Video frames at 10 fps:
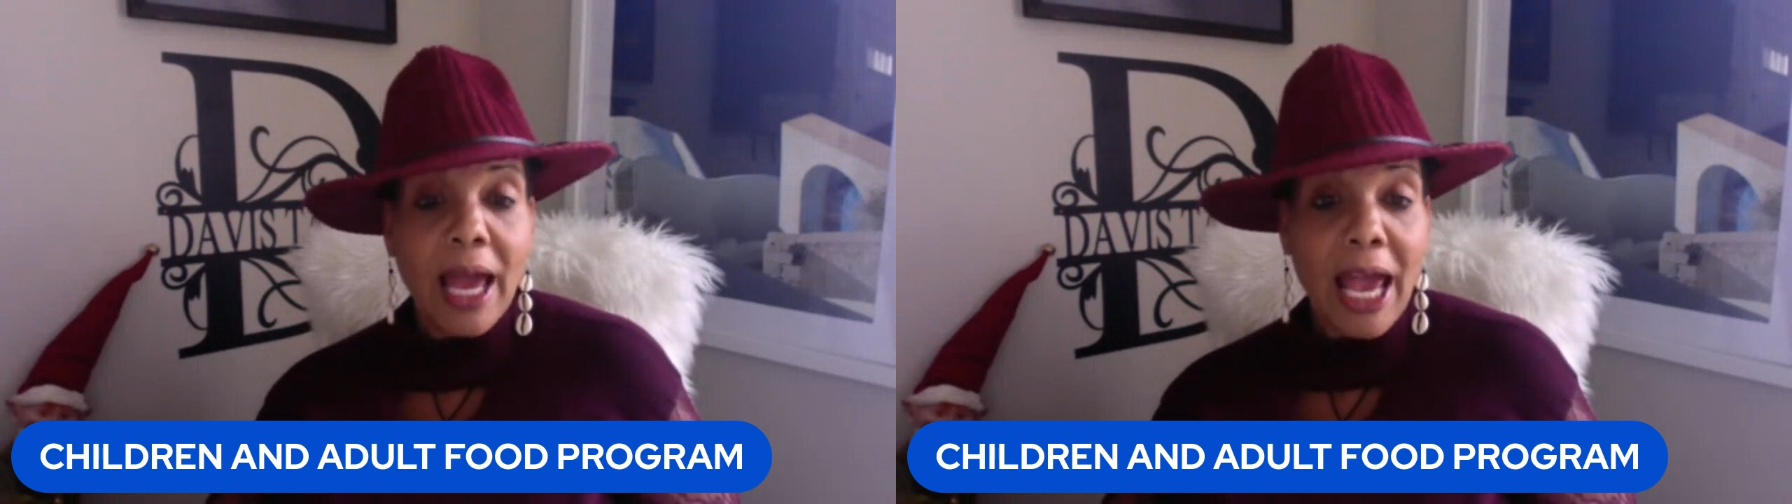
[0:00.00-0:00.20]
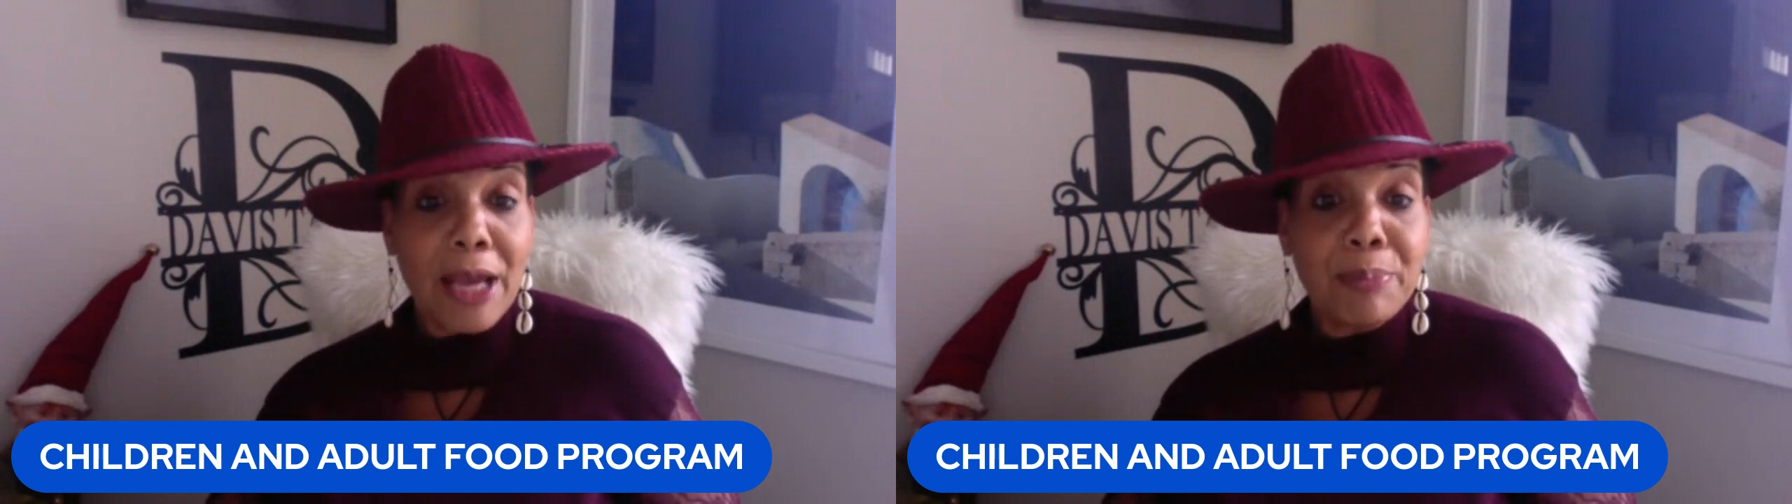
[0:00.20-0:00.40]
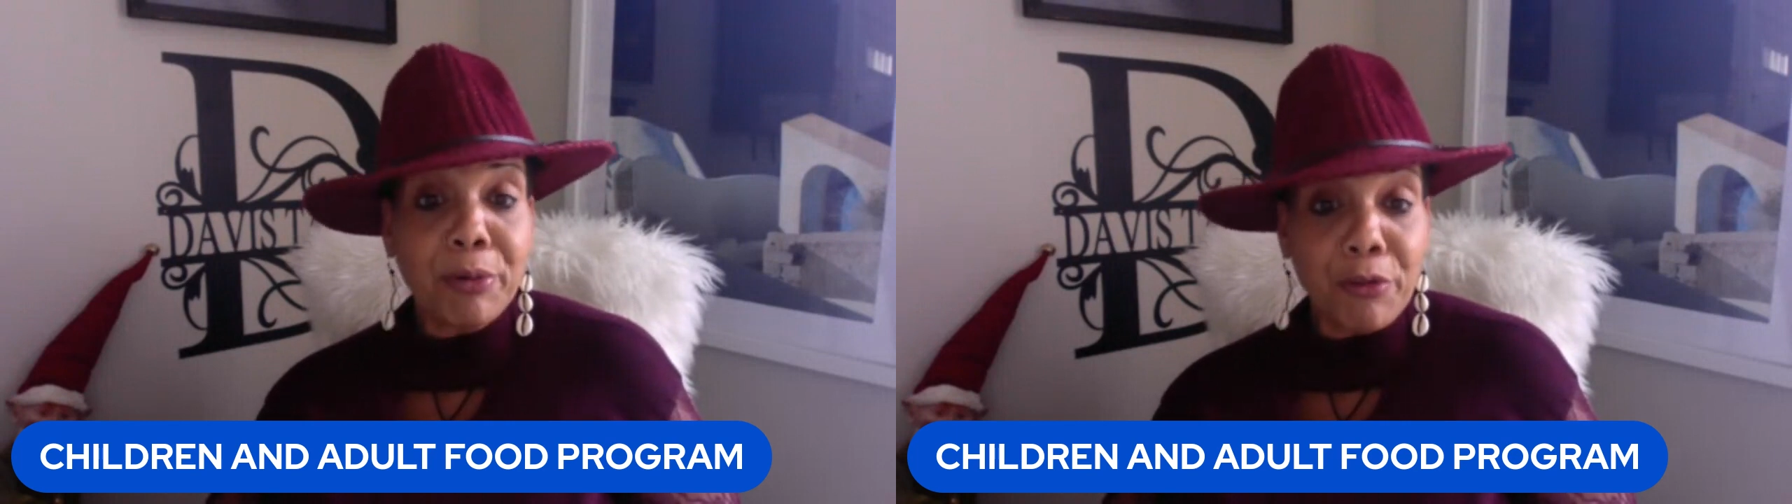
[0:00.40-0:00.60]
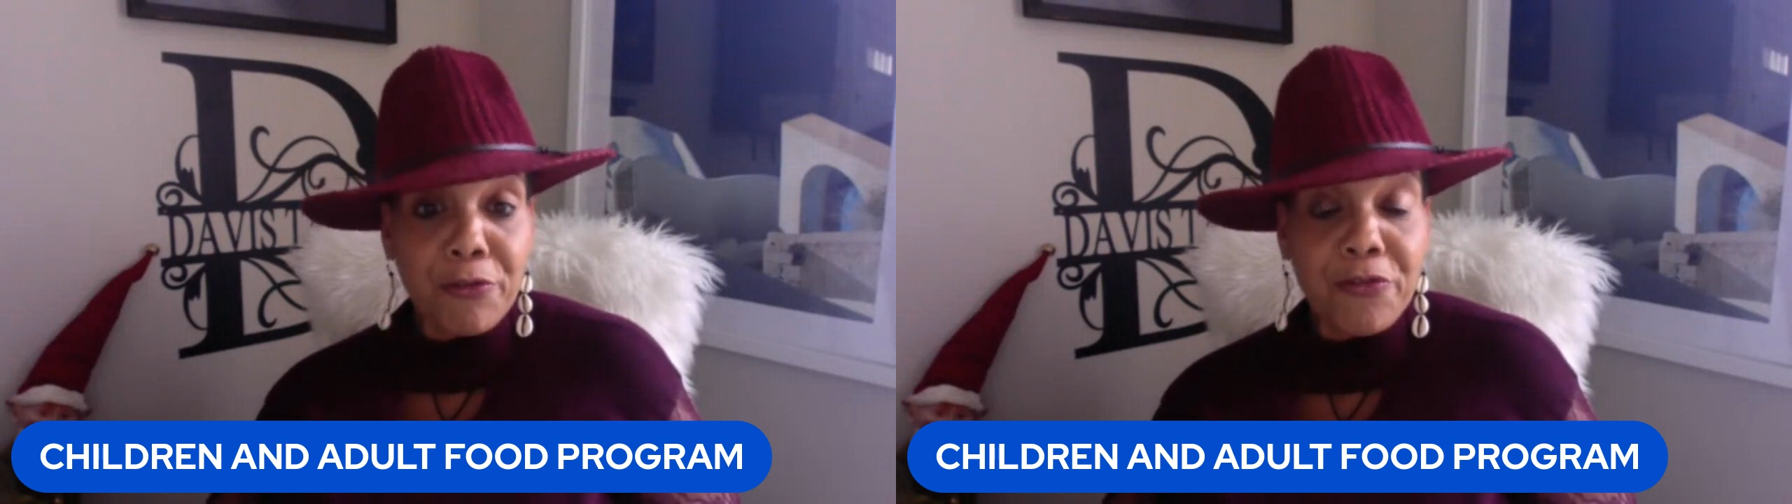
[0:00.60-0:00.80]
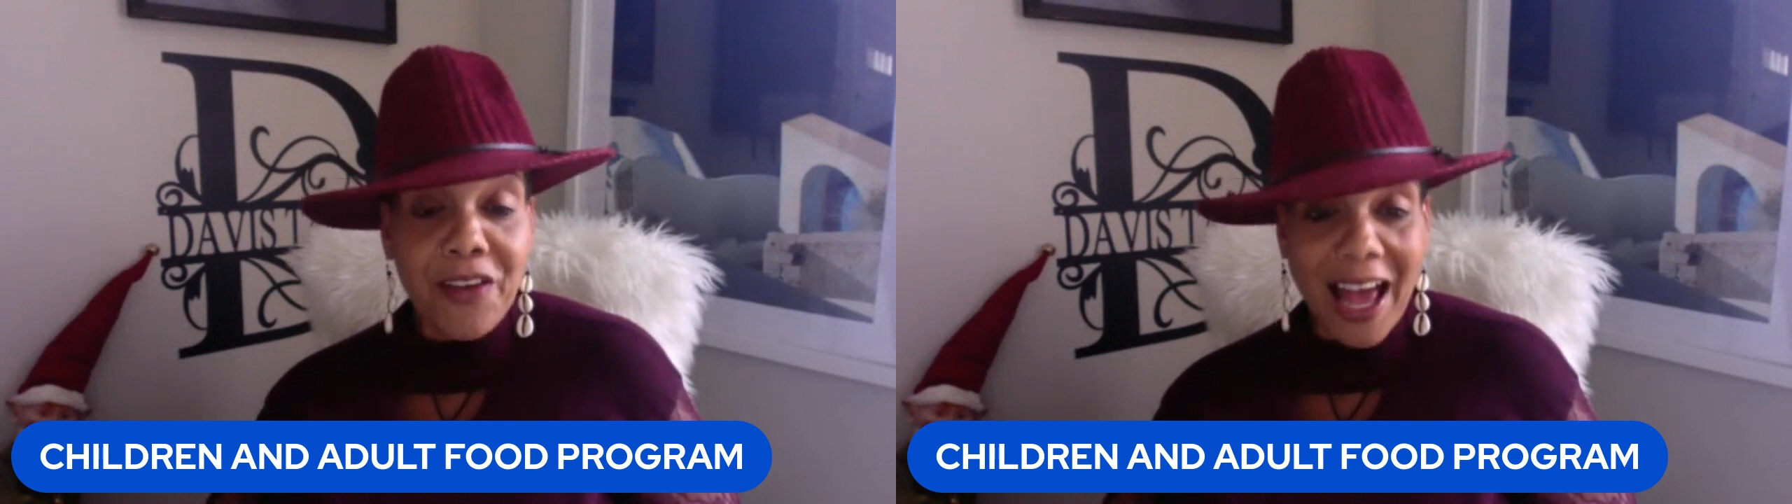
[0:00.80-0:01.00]
a
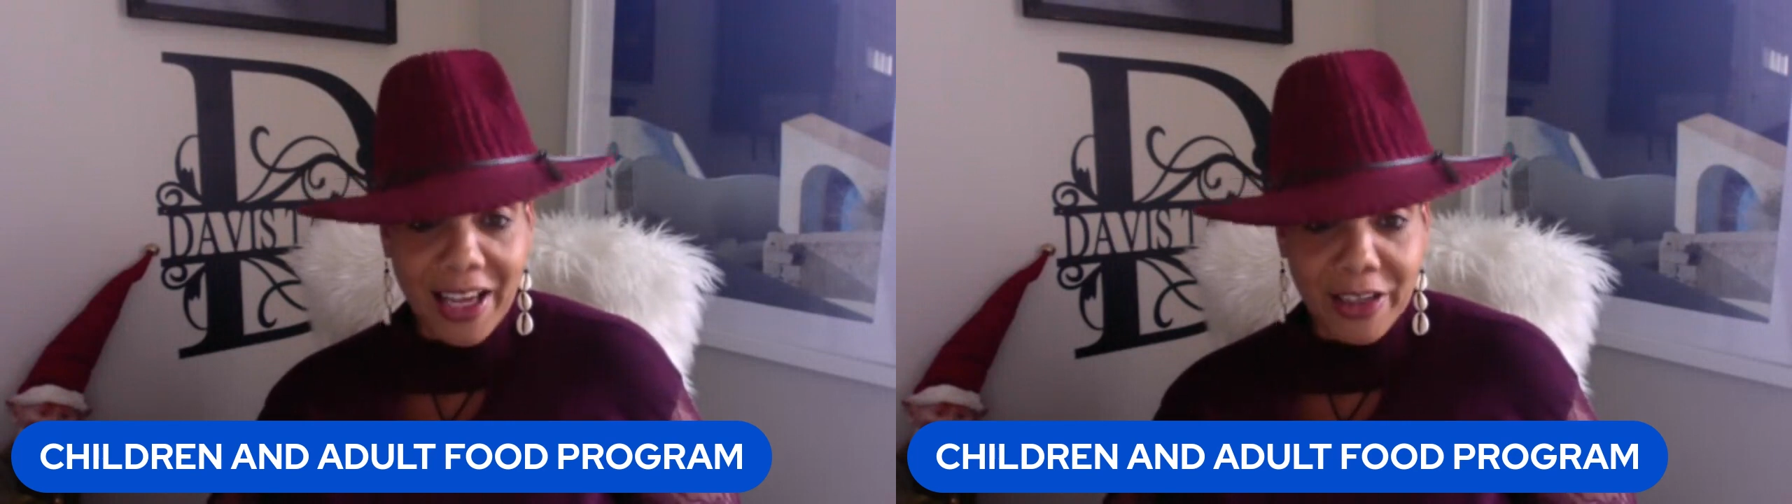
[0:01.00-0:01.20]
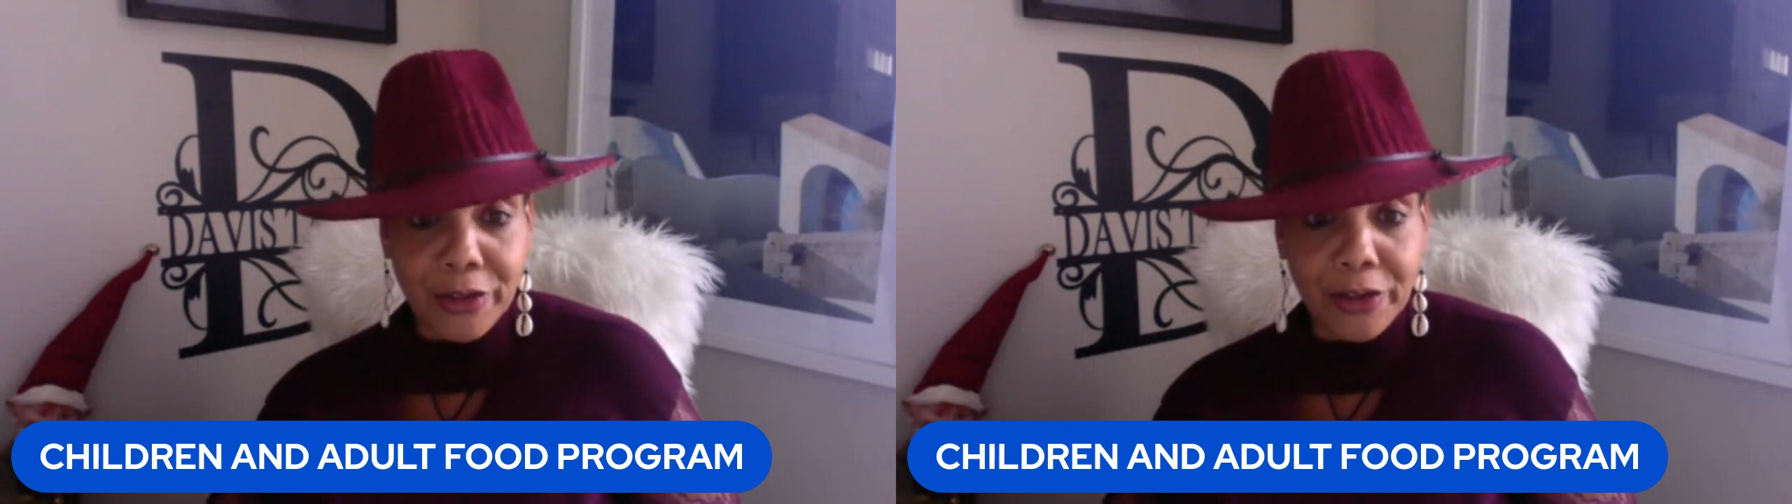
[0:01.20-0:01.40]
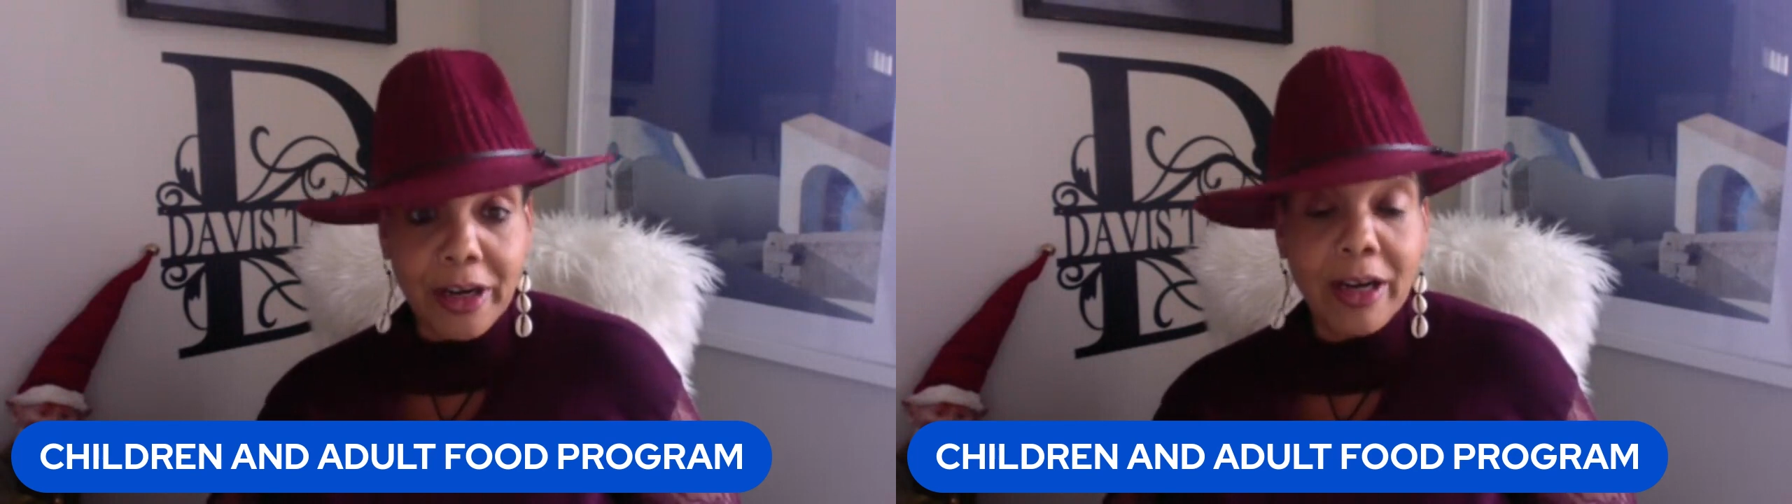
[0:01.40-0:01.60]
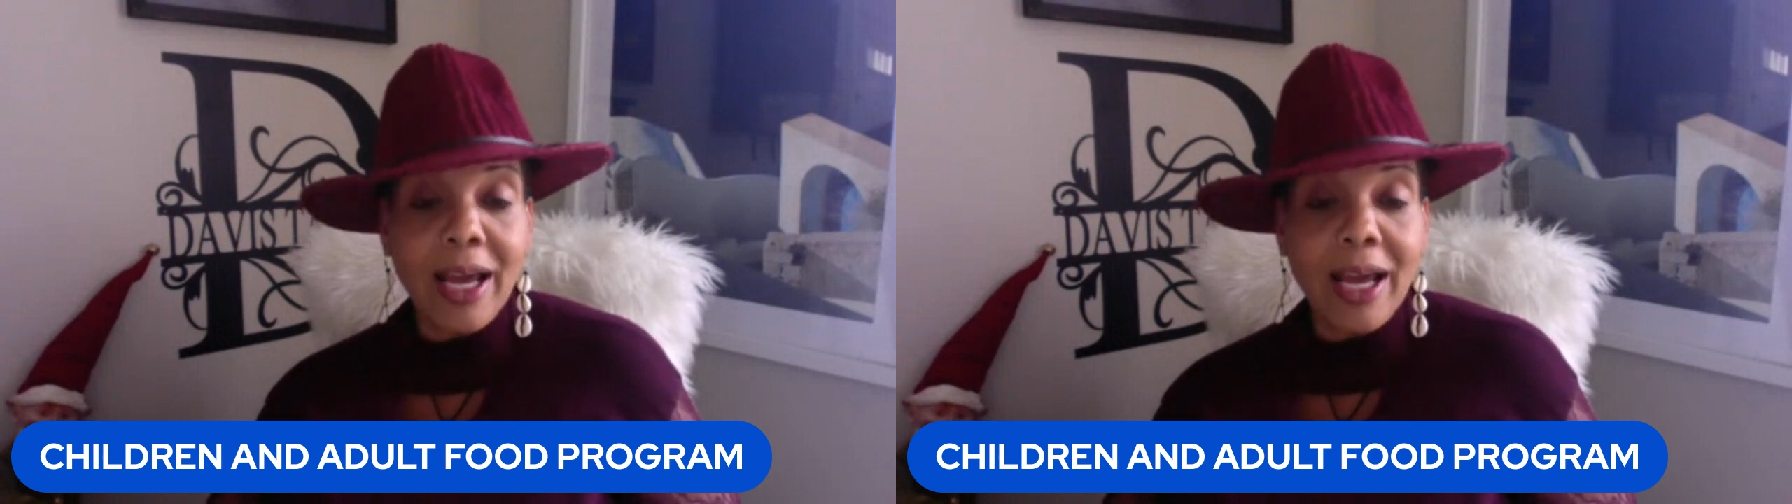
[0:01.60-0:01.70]
provider,